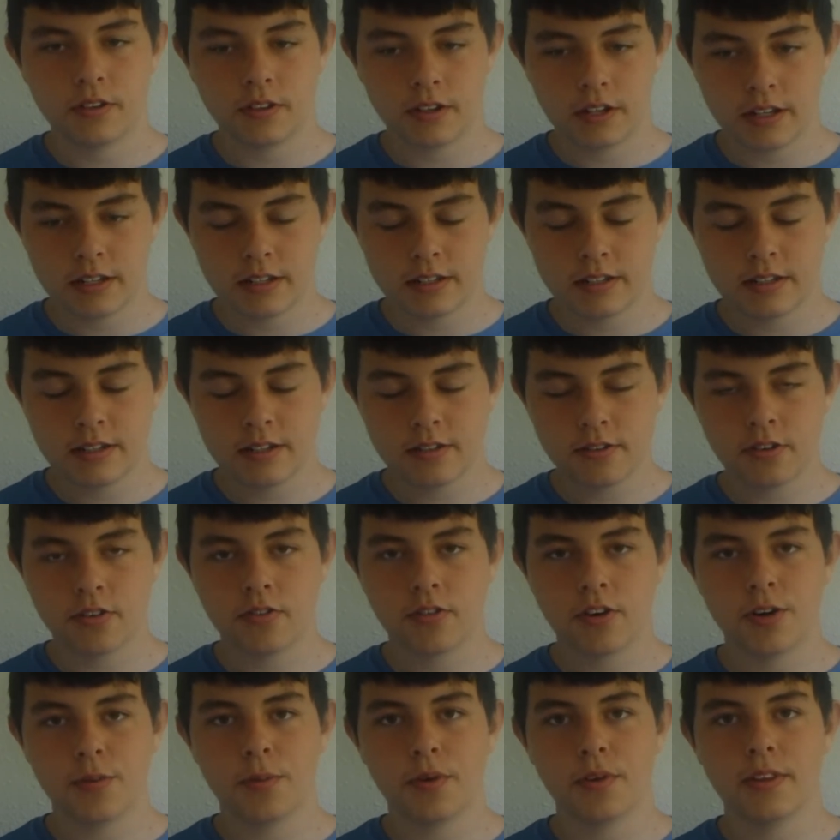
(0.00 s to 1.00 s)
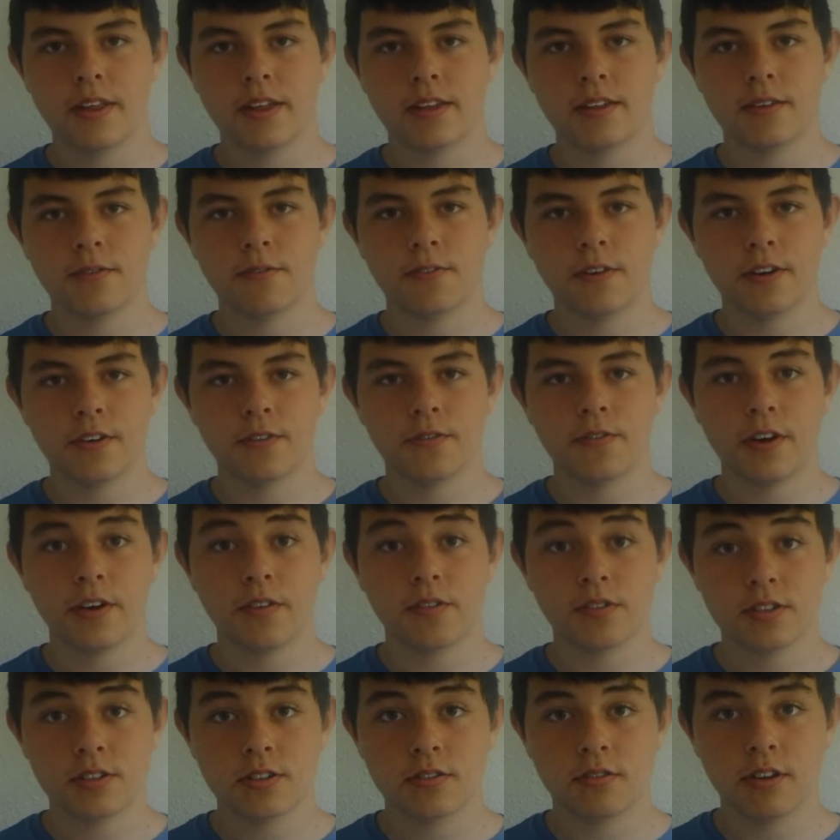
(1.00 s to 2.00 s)
it's still agreeable that the final fight
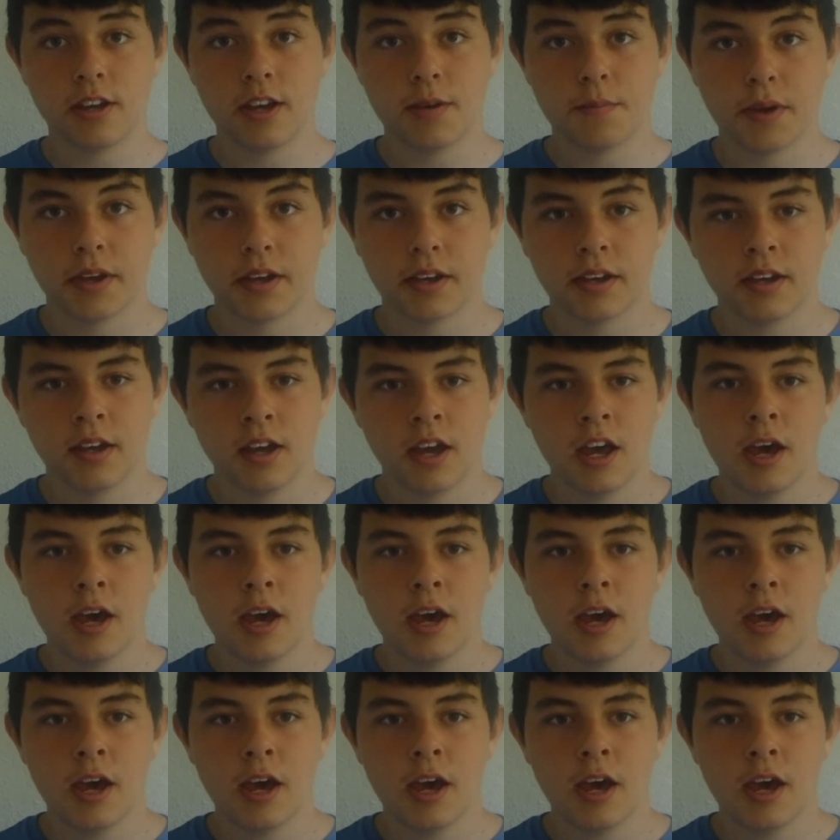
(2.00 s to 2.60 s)
was still epic.